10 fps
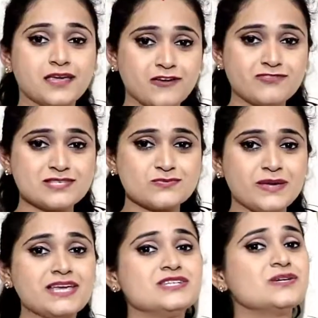Give this
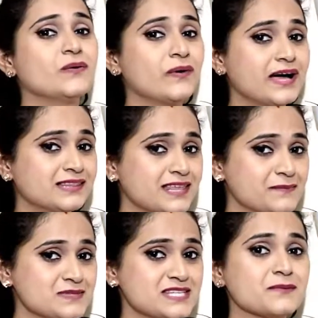video a
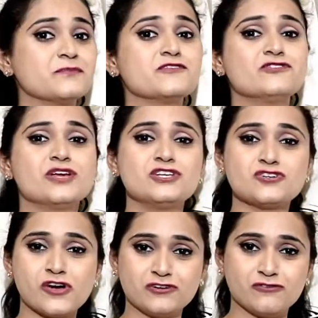thumbs up if you
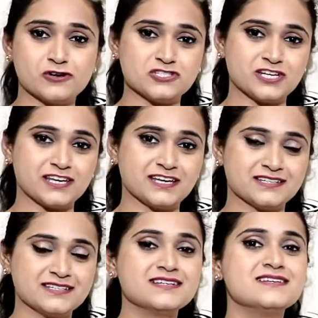enjoyed watching
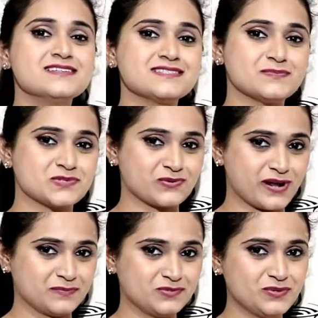it.
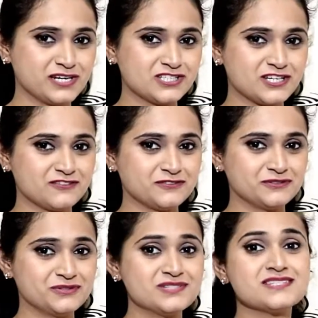Subscribe to Akshay
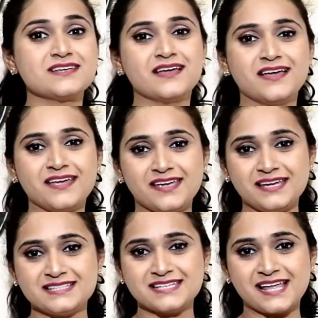Foods,
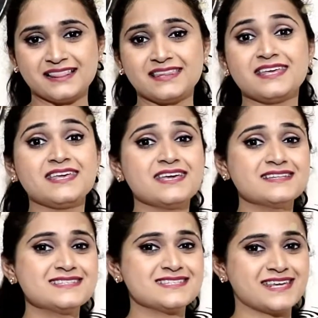eat healthy
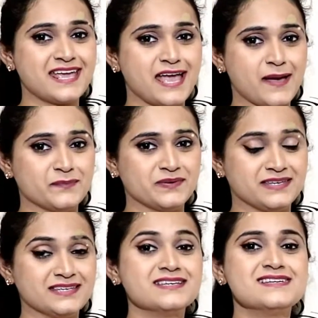and stay happy.
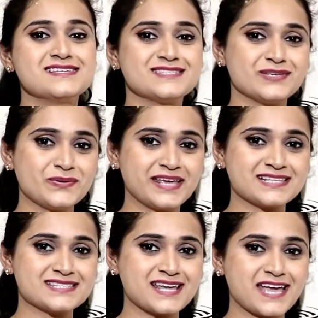See you
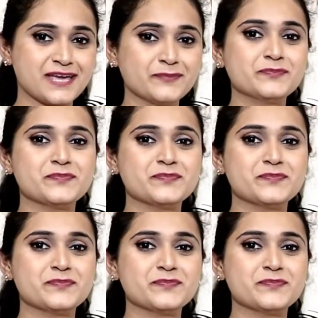next time.